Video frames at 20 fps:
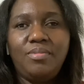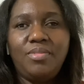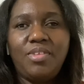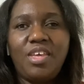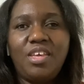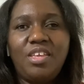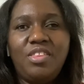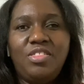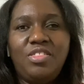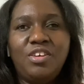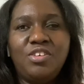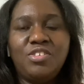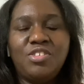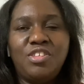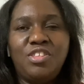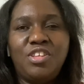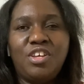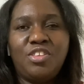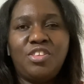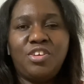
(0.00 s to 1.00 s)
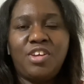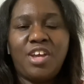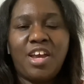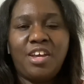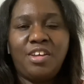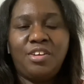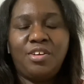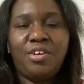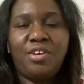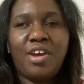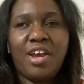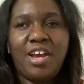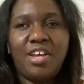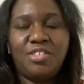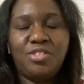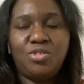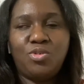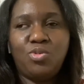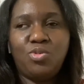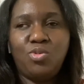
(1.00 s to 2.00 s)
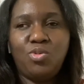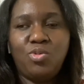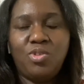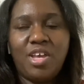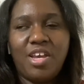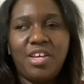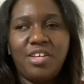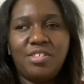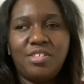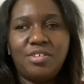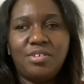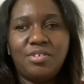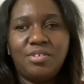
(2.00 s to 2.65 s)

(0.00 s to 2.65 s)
There's another guy in her high school who likes her.